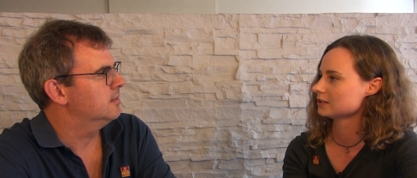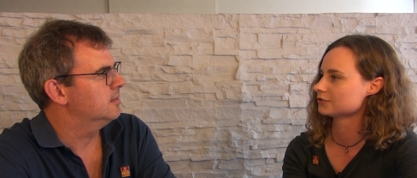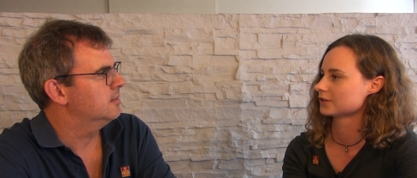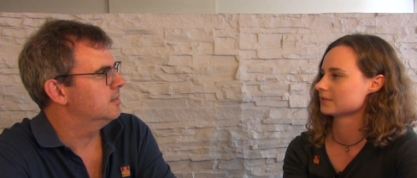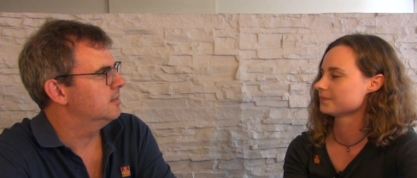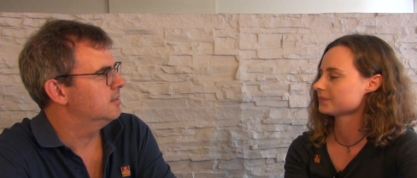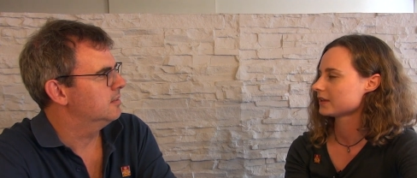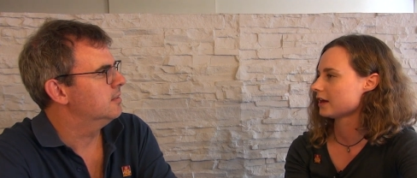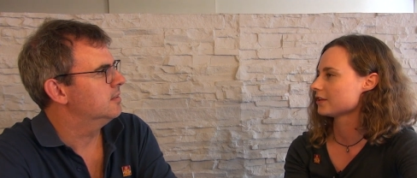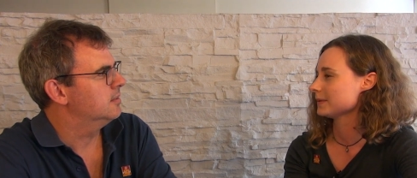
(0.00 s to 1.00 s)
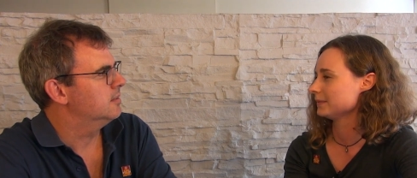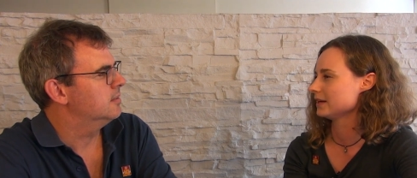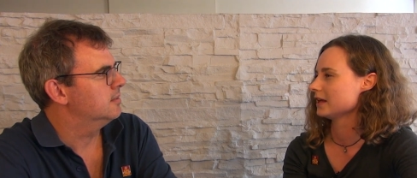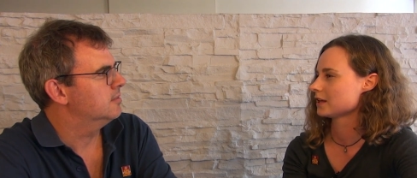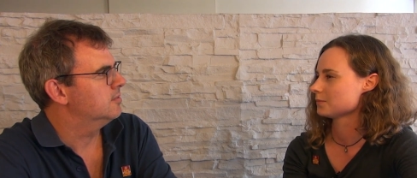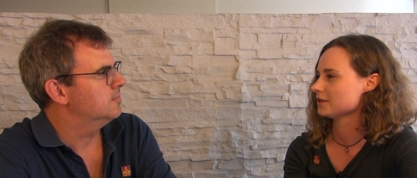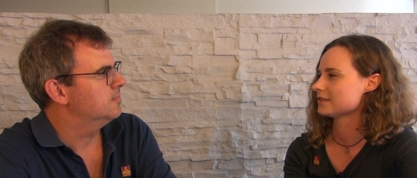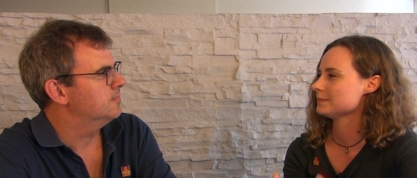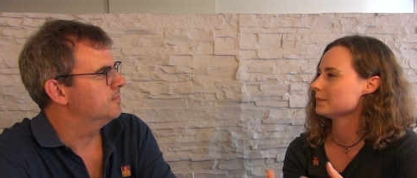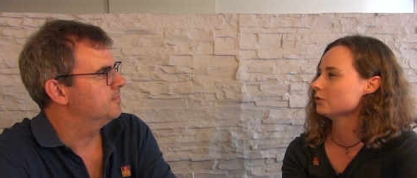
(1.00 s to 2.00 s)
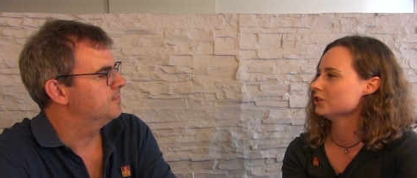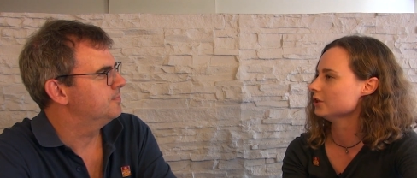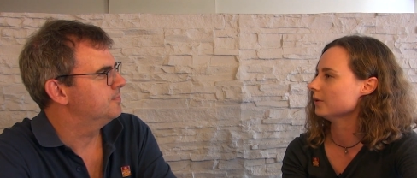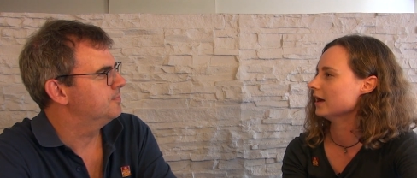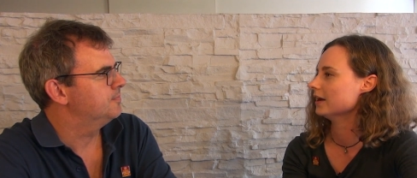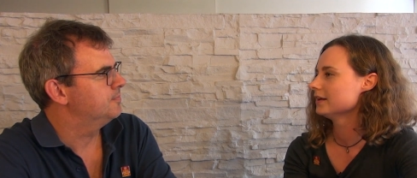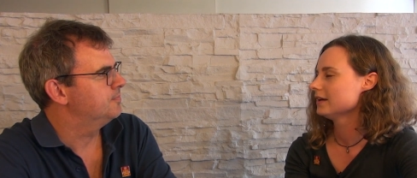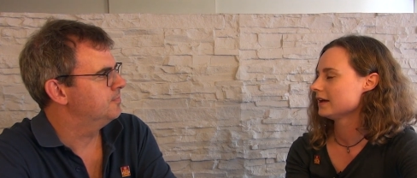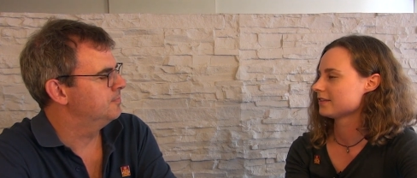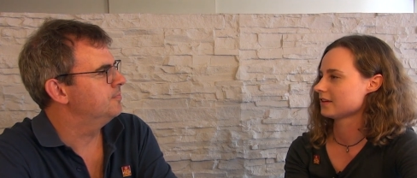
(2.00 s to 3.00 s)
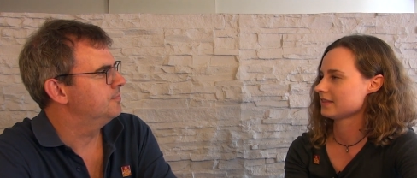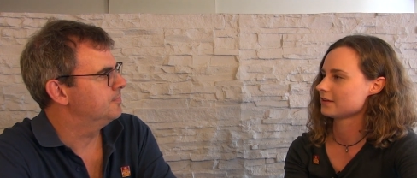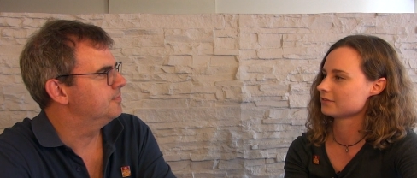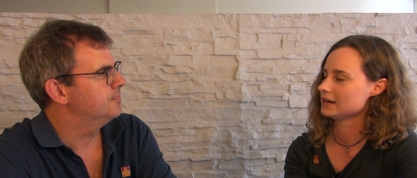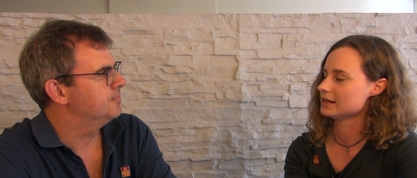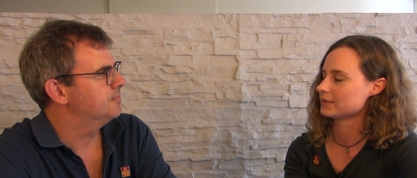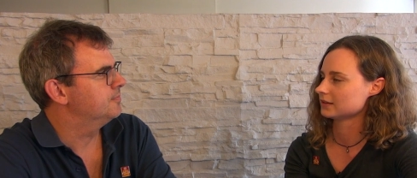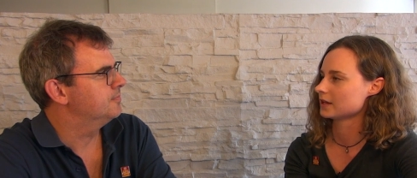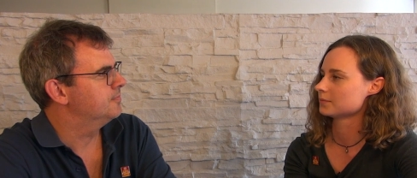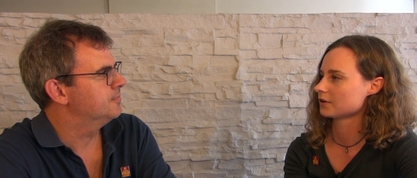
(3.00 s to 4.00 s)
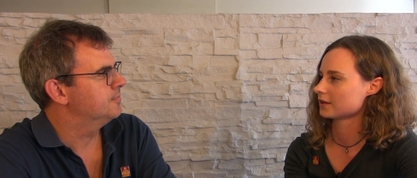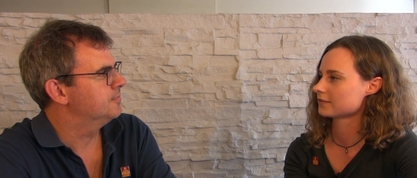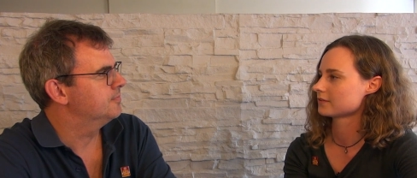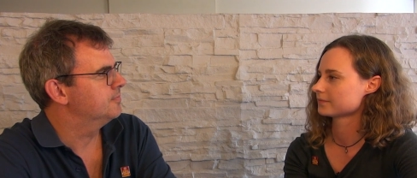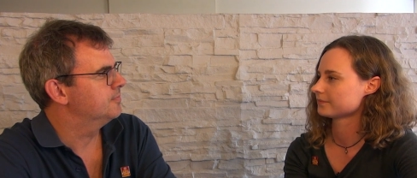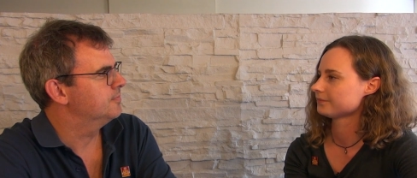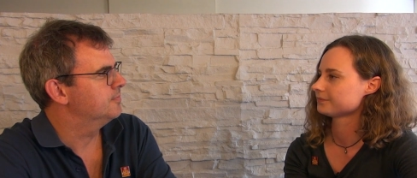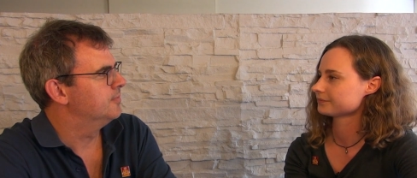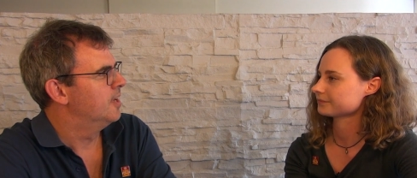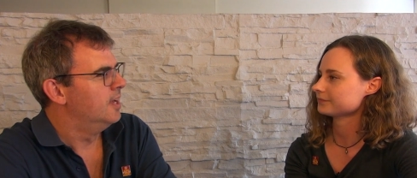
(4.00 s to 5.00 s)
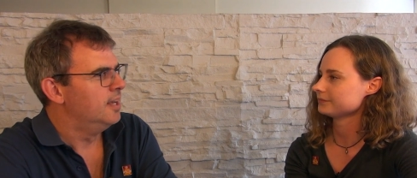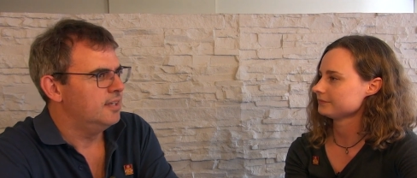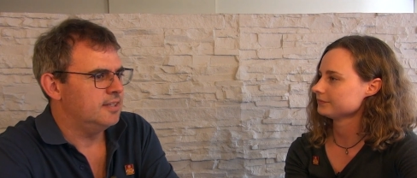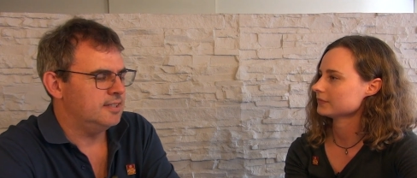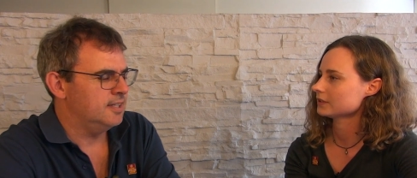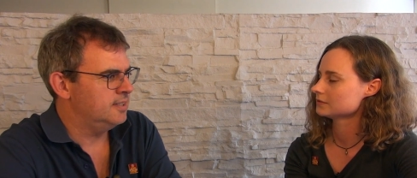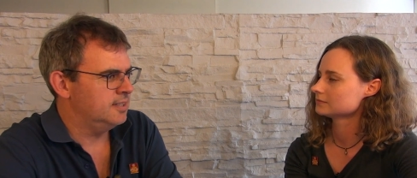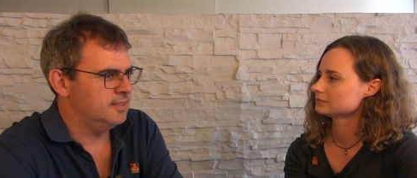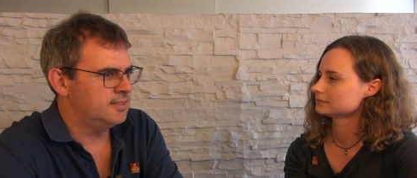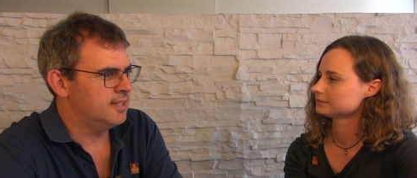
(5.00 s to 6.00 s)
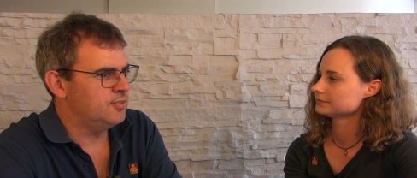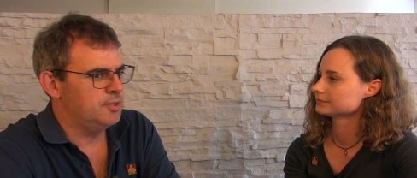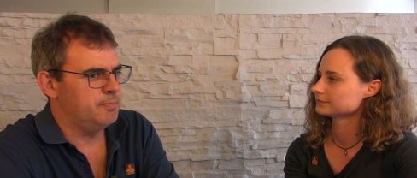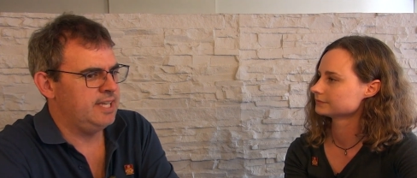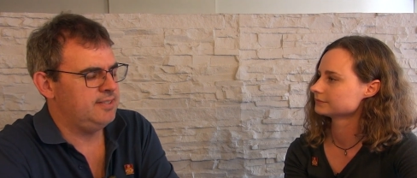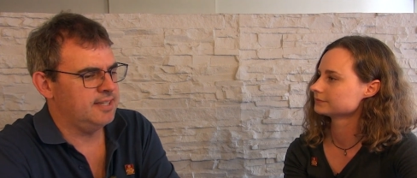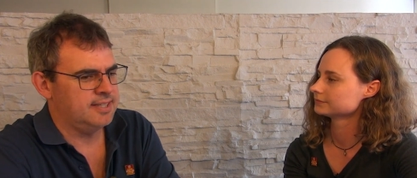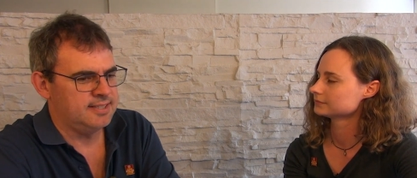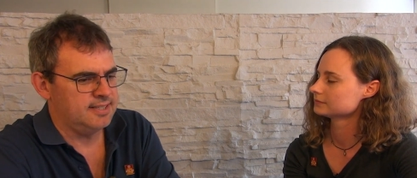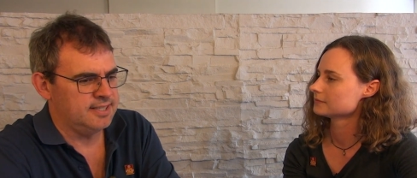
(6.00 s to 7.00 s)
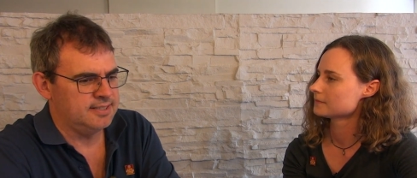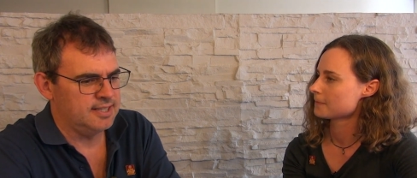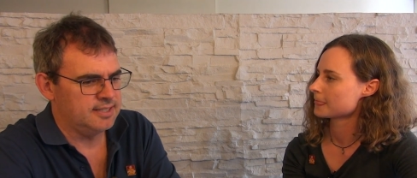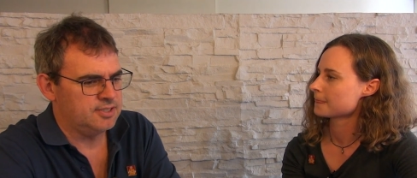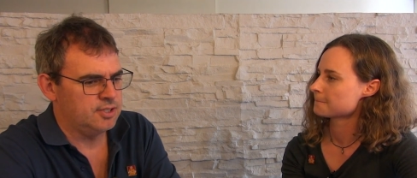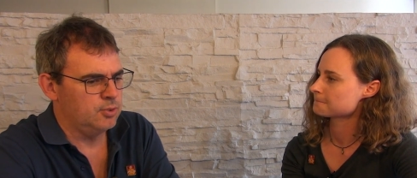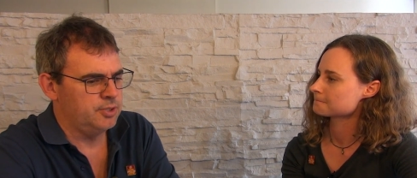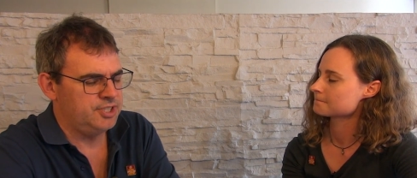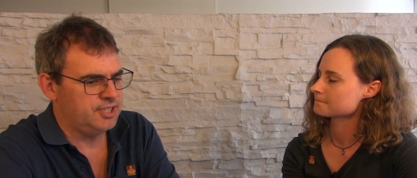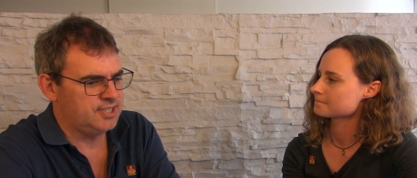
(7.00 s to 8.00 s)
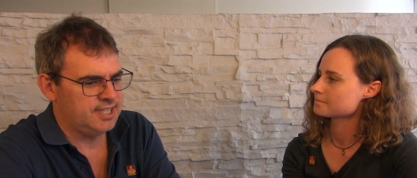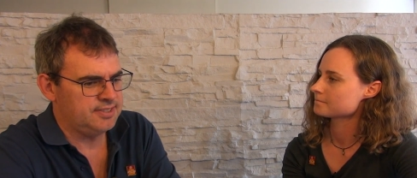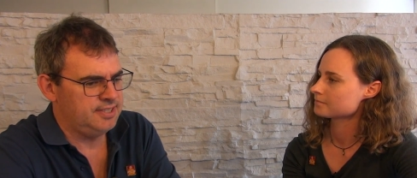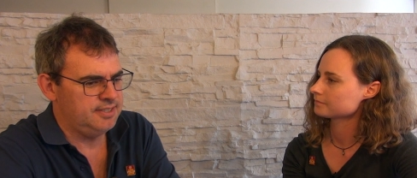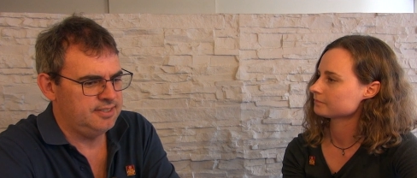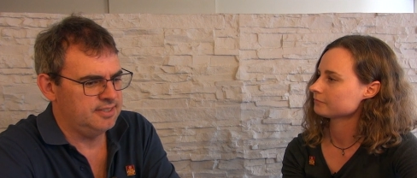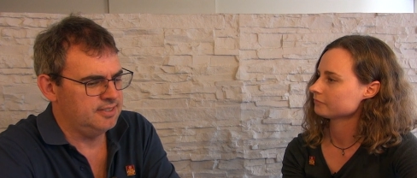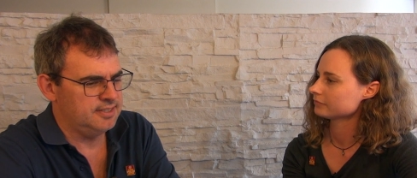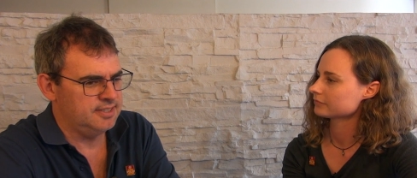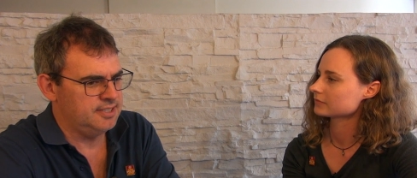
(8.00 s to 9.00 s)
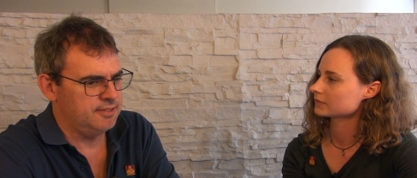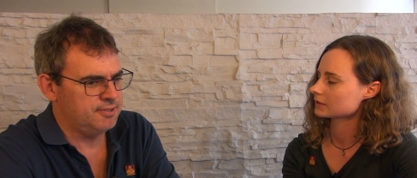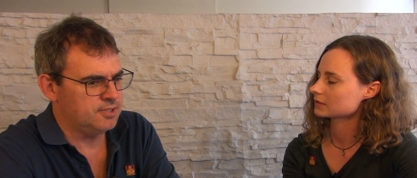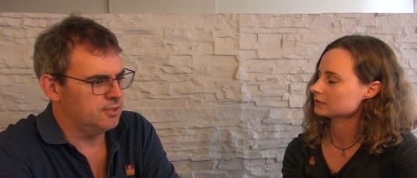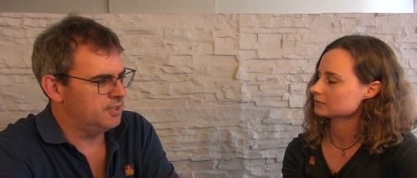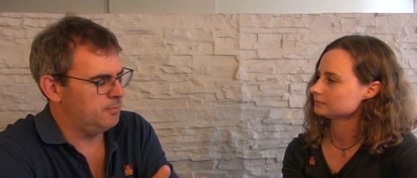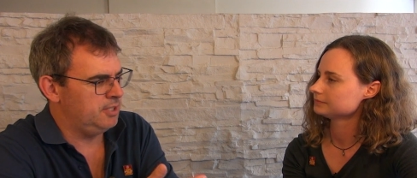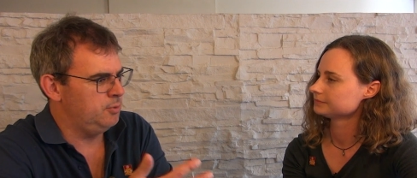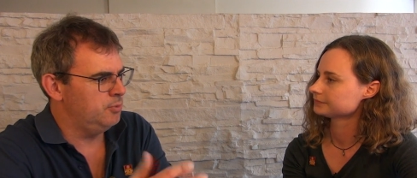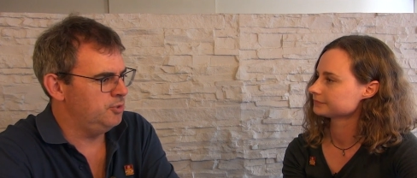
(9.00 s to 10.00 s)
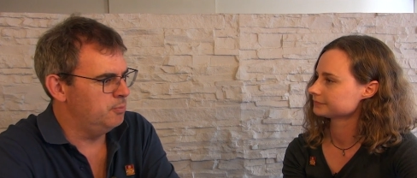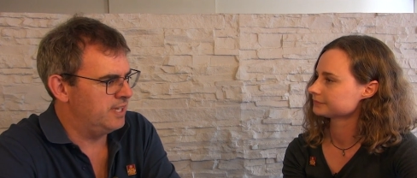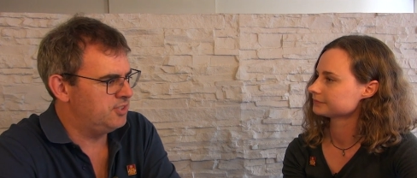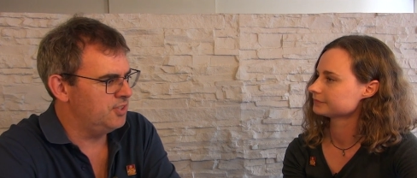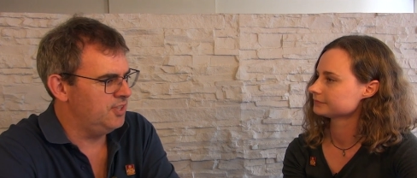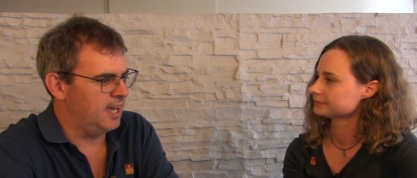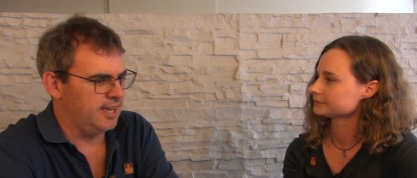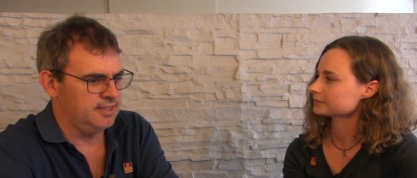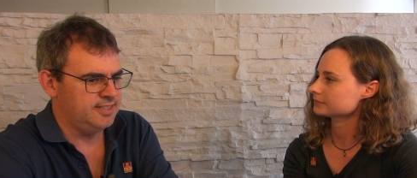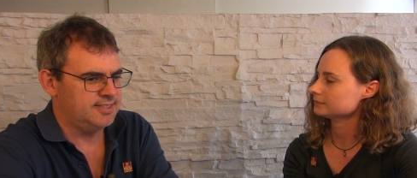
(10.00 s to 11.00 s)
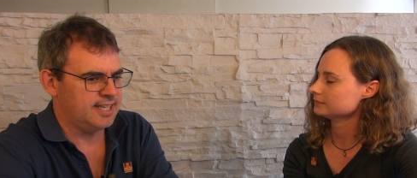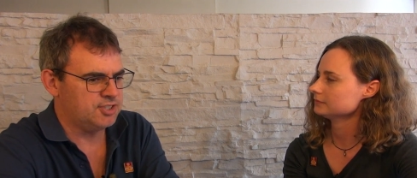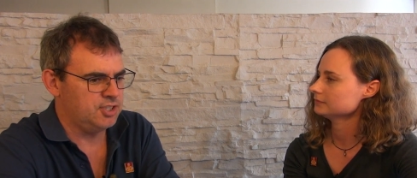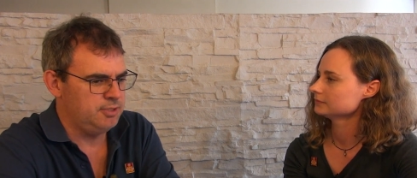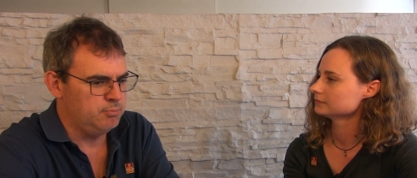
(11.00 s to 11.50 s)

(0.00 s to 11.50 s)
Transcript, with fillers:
Speaker 1: children, other people in her community, people knew her, and so that really built up trust. It,
Speaker 2: it sounds amazing and, and, and so logistically difficult. I mean, you, you mentioned the islands actually